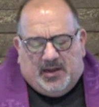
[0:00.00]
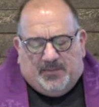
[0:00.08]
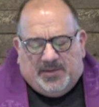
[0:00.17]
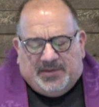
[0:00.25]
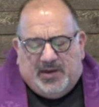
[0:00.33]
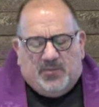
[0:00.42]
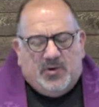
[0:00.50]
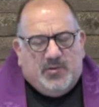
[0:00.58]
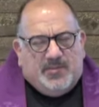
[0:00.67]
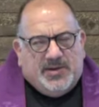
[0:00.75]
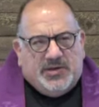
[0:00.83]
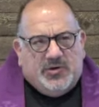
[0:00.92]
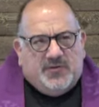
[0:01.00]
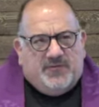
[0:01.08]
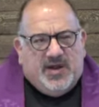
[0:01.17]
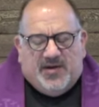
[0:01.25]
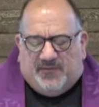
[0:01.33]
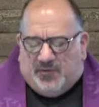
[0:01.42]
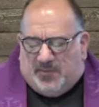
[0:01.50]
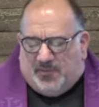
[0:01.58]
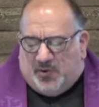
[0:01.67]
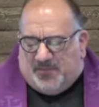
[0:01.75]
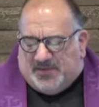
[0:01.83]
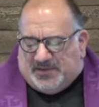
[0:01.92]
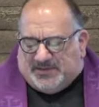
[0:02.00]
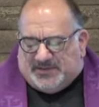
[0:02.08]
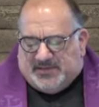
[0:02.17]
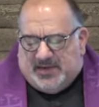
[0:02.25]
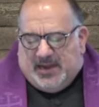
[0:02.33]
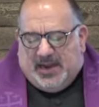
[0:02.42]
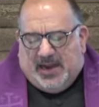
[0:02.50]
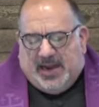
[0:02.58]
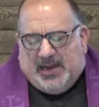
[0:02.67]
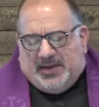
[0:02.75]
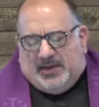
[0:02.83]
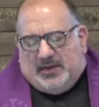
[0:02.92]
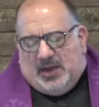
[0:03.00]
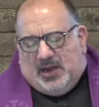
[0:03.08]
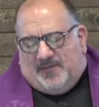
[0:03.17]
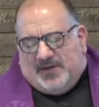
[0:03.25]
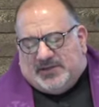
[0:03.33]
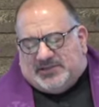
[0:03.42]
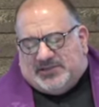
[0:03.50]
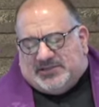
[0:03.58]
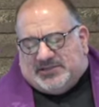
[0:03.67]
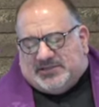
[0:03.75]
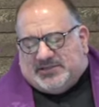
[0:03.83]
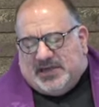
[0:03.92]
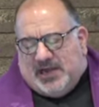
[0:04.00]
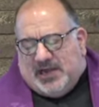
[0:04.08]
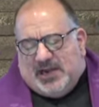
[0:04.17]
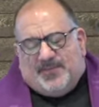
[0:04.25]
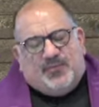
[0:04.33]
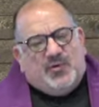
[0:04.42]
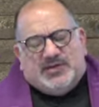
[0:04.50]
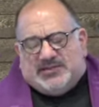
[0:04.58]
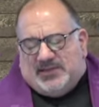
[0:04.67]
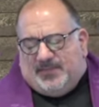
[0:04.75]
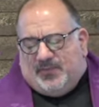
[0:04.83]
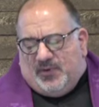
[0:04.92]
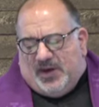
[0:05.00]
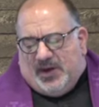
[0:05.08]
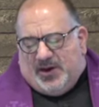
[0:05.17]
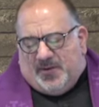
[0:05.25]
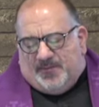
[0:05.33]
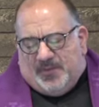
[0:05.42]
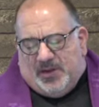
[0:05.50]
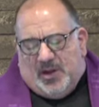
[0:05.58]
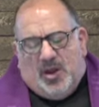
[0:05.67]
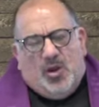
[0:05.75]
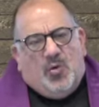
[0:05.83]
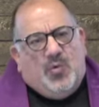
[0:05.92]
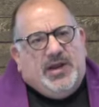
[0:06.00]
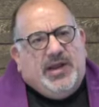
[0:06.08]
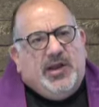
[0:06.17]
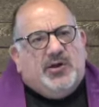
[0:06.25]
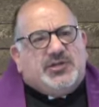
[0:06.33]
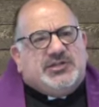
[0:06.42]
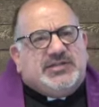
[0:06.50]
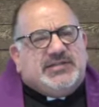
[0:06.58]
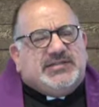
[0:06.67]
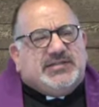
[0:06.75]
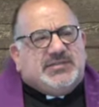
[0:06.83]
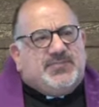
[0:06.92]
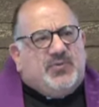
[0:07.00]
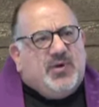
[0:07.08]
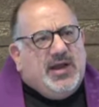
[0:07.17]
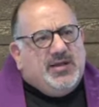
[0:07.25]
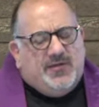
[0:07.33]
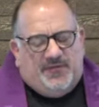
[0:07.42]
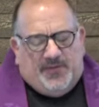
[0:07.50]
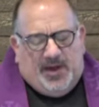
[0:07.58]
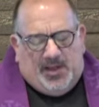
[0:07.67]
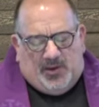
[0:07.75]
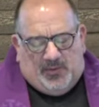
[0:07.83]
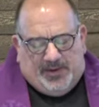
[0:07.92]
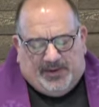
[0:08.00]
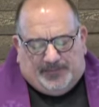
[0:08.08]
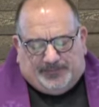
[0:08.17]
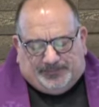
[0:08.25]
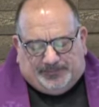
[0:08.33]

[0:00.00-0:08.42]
but then we would be unified for a purpose. And in love, in Jesus' high priestly prayer, we hear Jesus pray the following